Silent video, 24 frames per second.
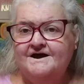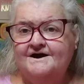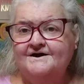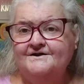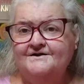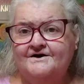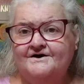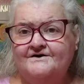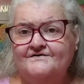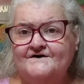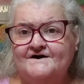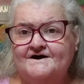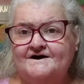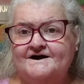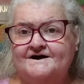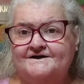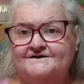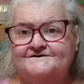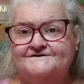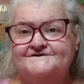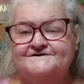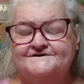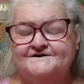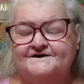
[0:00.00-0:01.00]
and all that
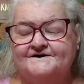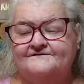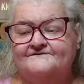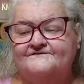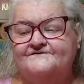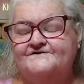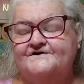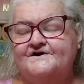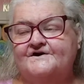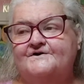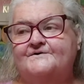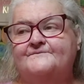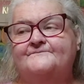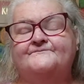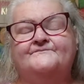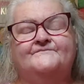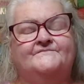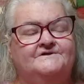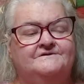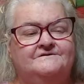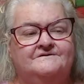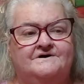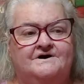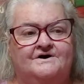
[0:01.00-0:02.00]
kind of stuff. So,
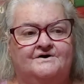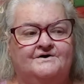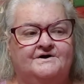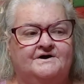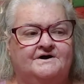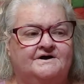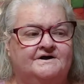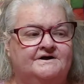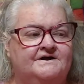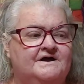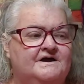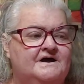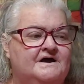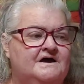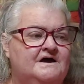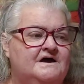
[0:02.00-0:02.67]
okay.